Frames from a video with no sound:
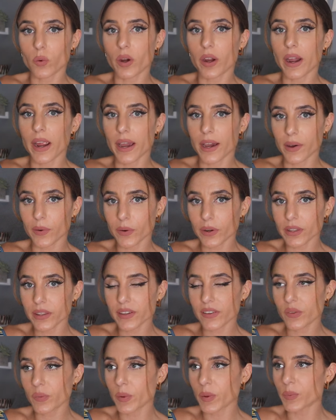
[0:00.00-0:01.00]
or how are
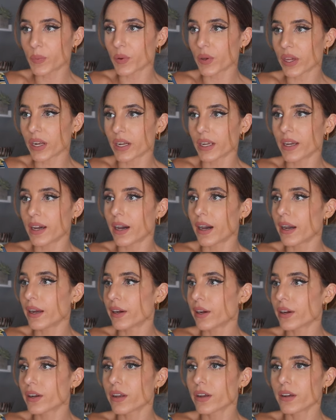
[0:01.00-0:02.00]
these people getting
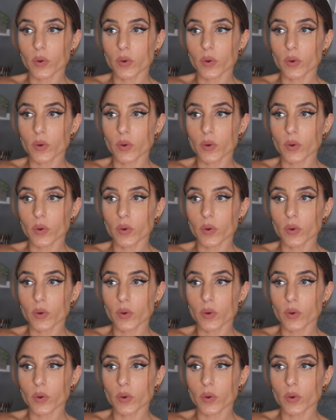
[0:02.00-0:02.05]
hired?